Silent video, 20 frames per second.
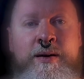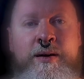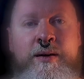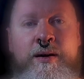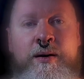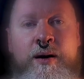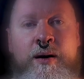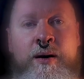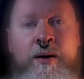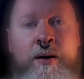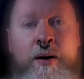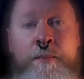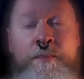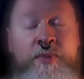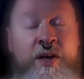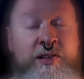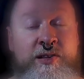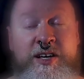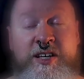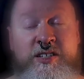Um,
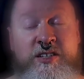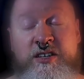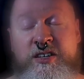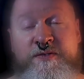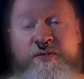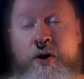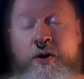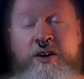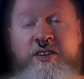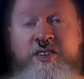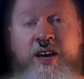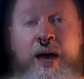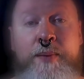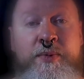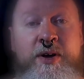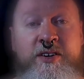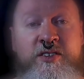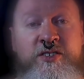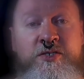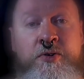at least as far as I'm
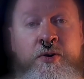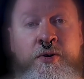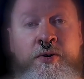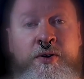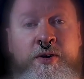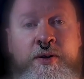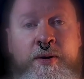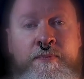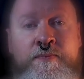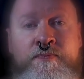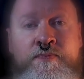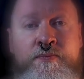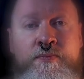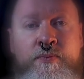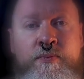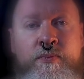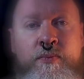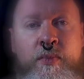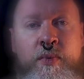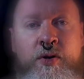concerned.
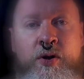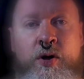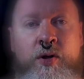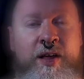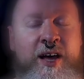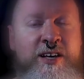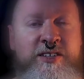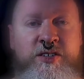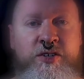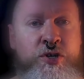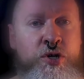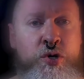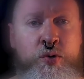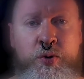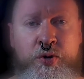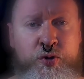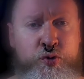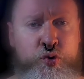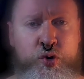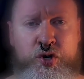It all has to do
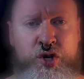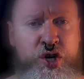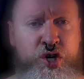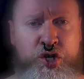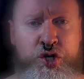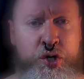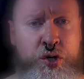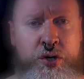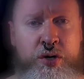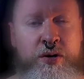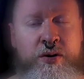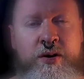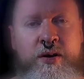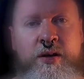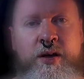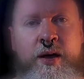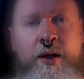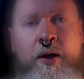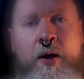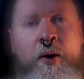with tradition,
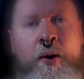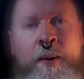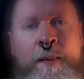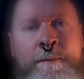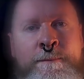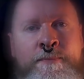you know.